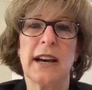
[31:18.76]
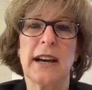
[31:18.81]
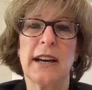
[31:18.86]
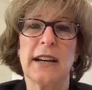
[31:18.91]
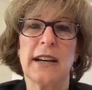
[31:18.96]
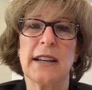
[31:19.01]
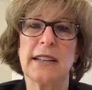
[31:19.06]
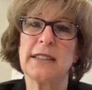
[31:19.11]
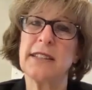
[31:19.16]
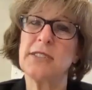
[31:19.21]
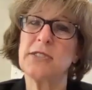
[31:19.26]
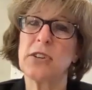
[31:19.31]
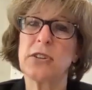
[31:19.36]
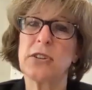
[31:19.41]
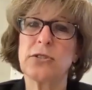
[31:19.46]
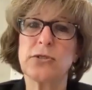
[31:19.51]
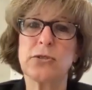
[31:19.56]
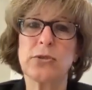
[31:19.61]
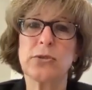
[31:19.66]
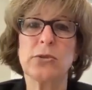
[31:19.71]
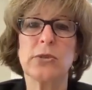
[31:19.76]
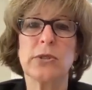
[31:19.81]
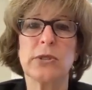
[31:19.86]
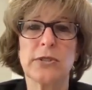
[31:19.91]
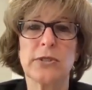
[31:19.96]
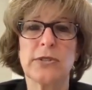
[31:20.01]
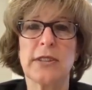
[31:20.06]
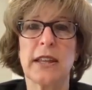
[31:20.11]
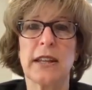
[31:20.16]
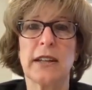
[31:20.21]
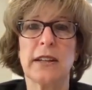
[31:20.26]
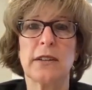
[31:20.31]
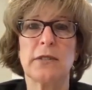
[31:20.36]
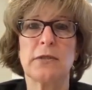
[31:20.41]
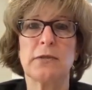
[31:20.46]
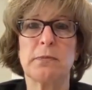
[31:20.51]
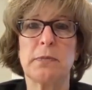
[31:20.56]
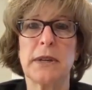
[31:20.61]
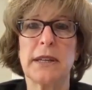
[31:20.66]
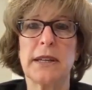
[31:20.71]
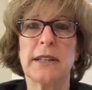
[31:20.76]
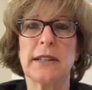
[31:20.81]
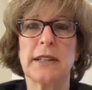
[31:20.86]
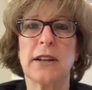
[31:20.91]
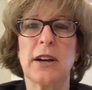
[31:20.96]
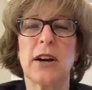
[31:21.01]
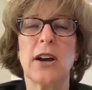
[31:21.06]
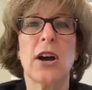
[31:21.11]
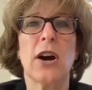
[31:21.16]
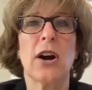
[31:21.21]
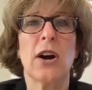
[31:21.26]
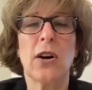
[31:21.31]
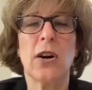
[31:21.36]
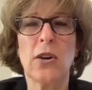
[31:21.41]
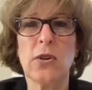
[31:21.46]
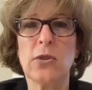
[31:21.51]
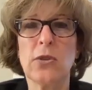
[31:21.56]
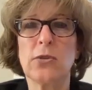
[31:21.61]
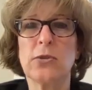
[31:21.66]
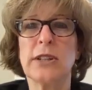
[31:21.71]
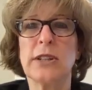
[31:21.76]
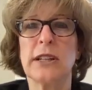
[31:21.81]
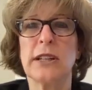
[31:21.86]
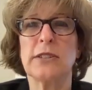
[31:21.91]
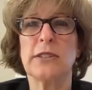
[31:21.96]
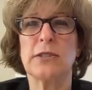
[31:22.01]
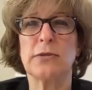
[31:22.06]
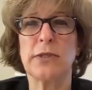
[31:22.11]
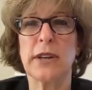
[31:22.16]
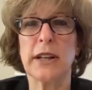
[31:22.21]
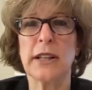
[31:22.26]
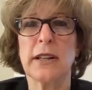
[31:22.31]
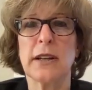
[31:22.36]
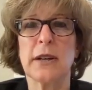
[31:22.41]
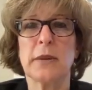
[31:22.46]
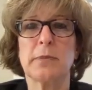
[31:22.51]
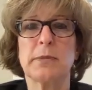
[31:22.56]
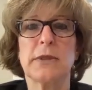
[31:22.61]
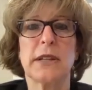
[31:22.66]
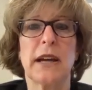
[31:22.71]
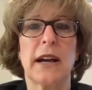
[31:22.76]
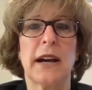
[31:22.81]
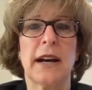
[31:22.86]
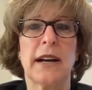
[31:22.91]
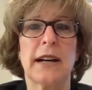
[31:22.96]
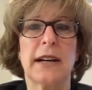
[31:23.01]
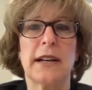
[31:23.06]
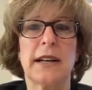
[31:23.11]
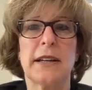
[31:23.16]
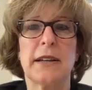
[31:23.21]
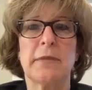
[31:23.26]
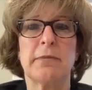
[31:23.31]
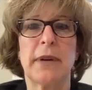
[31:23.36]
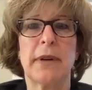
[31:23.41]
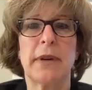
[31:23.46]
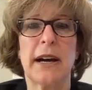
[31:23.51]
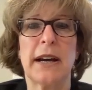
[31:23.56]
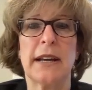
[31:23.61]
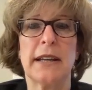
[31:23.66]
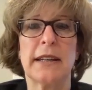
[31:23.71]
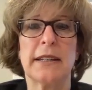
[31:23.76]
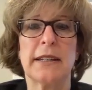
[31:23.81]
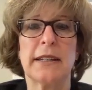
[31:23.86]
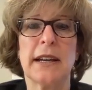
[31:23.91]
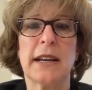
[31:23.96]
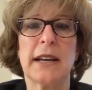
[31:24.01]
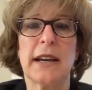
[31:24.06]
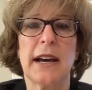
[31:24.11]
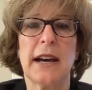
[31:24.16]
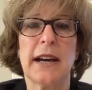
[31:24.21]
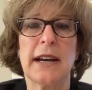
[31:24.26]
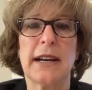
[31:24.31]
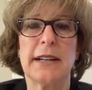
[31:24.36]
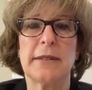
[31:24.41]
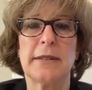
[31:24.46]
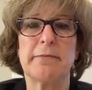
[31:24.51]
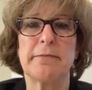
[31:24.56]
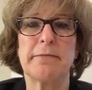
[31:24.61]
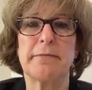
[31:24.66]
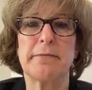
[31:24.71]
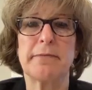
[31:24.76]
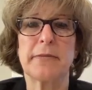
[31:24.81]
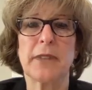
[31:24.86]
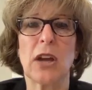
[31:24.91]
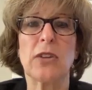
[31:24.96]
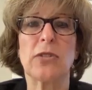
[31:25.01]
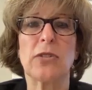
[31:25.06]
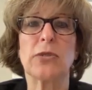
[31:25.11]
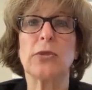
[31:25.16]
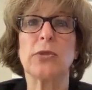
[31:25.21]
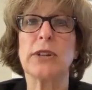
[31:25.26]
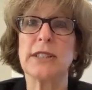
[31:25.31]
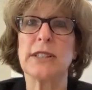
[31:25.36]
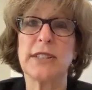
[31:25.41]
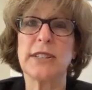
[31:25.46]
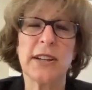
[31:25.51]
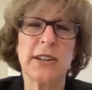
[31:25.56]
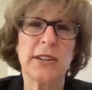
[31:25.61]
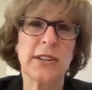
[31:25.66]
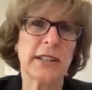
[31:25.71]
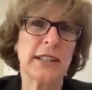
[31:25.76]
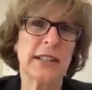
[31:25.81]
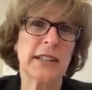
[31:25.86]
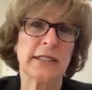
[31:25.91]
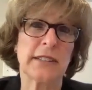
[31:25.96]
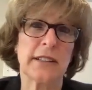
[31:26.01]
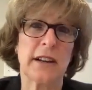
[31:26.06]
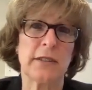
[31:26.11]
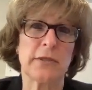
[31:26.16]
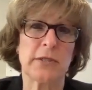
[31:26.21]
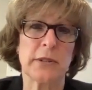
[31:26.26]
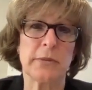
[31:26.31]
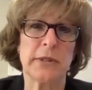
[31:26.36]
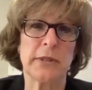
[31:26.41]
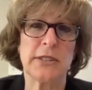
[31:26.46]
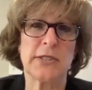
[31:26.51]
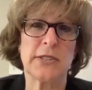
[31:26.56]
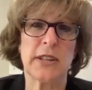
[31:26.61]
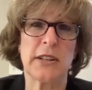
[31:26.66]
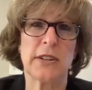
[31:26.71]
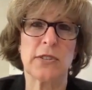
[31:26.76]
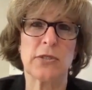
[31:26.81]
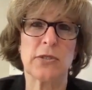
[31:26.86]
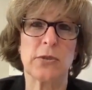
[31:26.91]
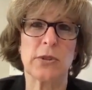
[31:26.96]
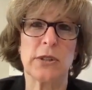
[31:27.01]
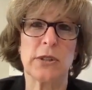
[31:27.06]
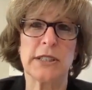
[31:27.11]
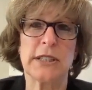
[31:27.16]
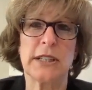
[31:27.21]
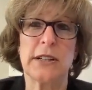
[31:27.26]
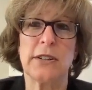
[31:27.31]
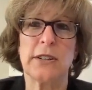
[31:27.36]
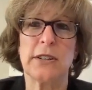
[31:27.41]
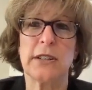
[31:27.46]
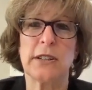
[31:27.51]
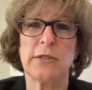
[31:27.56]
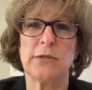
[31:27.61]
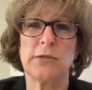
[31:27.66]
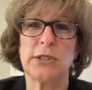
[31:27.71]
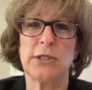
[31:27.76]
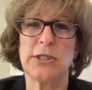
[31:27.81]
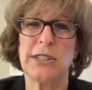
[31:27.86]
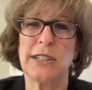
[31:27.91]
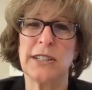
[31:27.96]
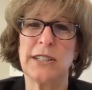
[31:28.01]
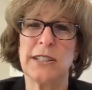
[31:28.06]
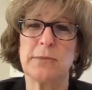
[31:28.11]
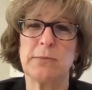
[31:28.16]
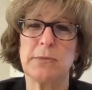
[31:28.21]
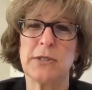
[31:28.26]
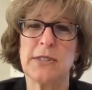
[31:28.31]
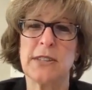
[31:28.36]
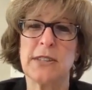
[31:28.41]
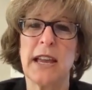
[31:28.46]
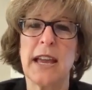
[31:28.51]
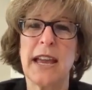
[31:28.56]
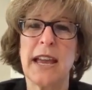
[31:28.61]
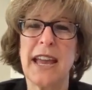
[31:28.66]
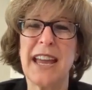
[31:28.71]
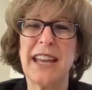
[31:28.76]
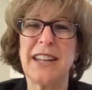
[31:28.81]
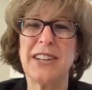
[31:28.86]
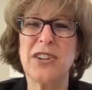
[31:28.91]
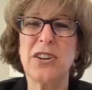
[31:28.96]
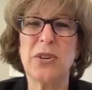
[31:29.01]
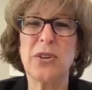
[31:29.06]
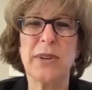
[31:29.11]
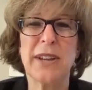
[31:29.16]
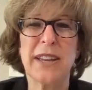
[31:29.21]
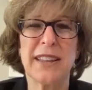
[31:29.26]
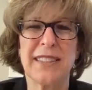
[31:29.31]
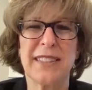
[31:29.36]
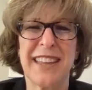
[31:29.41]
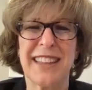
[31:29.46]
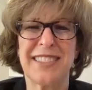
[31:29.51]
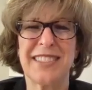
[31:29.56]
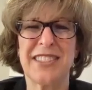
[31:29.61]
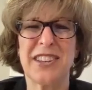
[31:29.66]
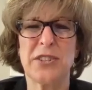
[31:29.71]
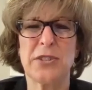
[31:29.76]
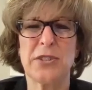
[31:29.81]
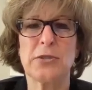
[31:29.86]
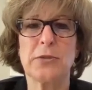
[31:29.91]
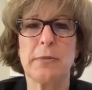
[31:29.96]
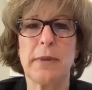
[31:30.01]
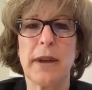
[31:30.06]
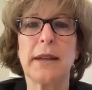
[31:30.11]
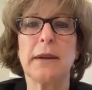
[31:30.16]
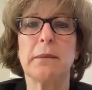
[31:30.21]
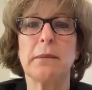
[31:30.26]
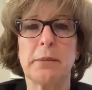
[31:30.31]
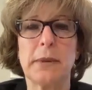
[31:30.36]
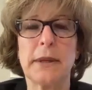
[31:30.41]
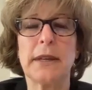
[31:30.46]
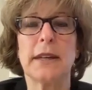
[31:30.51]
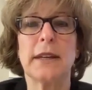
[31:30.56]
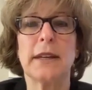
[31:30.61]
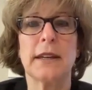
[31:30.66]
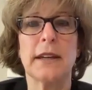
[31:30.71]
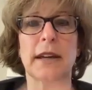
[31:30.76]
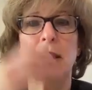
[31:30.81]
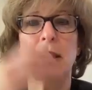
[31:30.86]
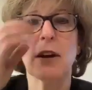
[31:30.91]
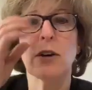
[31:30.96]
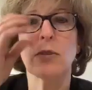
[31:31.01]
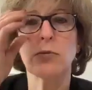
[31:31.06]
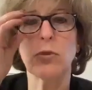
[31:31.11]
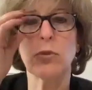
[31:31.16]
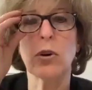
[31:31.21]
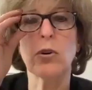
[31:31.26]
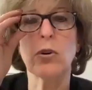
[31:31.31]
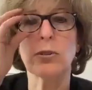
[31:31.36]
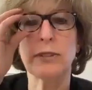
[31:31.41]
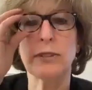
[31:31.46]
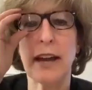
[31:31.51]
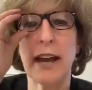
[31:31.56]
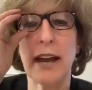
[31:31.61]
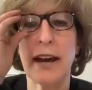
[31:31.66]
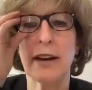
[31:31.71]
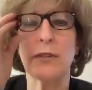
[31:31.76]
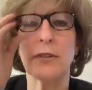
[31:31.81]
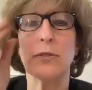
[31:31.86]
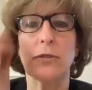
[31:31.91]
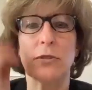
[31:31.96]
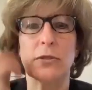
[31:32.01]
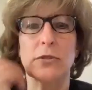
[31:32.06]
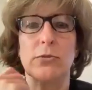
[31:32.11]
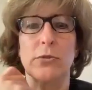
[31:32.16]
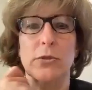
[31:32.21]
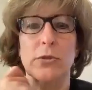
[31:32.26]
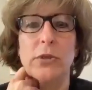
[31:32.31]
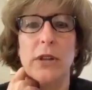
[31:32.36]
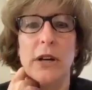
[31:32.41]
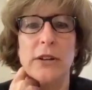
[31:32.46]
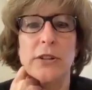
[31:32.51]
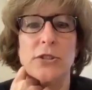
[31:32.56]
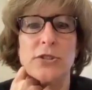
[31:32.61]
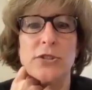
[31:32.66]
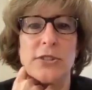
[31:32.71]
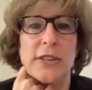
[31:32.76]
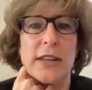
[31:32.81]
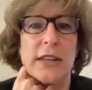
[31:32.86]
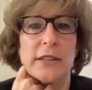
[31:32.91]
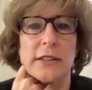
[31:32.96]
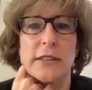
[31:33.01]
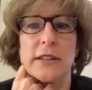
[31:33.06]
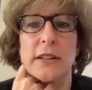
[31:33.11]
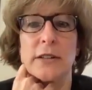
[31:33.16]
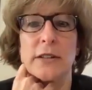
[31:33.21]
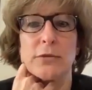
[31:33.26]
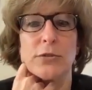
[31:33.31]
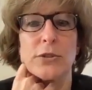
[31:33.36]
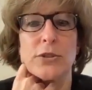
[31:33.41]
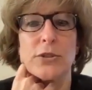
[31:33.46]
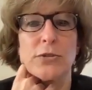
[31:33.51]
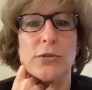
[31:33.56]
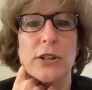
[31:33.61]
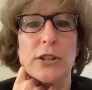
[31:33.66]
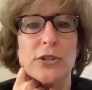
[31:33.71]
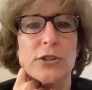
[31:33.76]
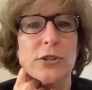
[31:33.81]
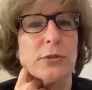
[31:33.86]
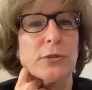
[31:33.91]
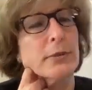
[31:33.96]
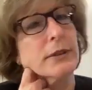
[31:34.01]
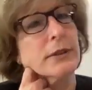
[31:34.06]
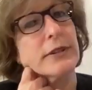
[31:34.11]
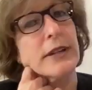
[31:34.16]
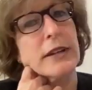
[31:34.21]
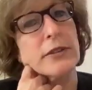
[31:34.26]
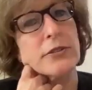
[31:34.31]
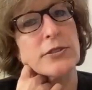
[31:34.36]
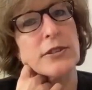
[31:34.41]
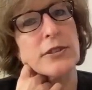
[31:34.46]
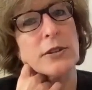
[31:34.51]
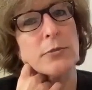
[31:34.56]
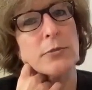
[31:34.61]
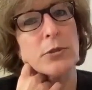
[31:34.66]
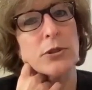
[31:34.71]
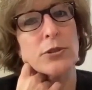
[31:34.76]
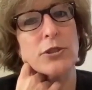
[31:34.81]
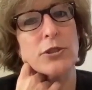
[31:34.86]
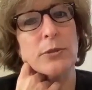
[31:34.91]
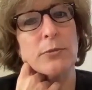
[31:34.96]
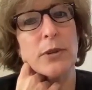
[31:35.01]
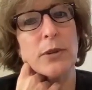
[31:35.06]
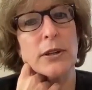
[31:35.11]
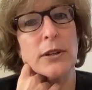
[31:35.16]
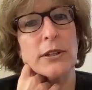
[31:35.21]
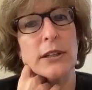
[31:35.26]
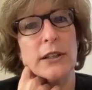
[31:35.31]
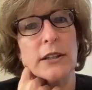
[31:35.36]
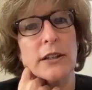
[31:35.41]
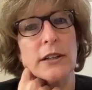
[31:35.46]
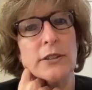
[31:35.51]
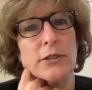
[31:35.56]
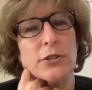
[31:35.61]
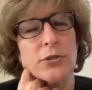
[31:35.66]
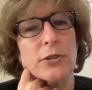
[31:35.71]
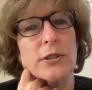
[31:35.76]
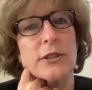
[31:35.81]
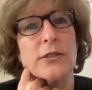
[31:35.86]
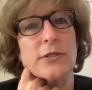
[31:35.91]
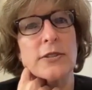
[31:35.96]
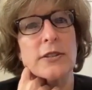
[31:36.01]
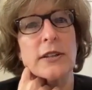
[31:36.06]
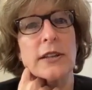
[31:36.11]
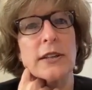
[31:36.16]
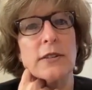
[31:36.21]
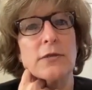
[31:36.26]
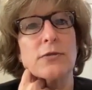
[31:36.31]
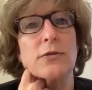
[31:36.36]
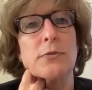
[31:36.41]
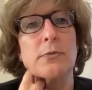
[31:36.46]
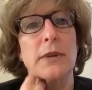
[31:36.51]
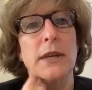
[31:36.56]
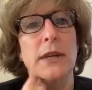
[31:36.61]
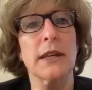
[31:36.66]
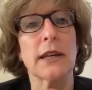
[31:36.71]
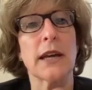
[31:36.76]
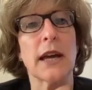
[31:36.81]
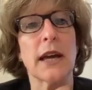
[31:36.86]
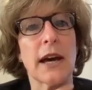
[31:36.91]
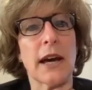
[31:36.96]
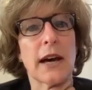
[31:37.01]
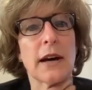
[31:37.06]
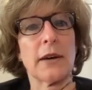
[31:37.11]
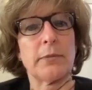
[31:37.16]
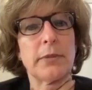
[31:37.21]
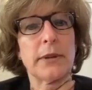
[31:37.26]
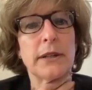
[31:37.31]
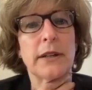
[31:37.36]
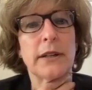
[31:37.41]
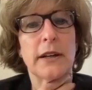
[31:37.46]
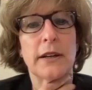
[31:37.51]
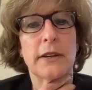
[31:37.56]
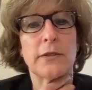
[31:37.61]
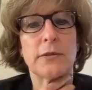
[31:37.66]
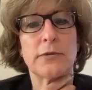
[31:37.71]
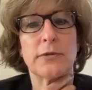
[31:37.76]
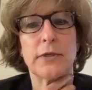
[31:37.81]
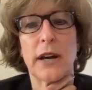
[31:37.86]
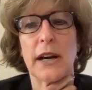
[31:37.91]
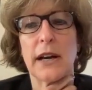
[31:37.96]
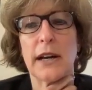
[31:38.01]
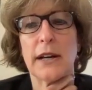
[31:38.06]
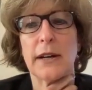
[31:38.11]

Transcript: And these are tools that have been honed and developed by authoritarian governments and authoritarian regimes, and knowing that those might be rolled out through large-scale infrastructure build-outs in emerging market countries gives me a bit of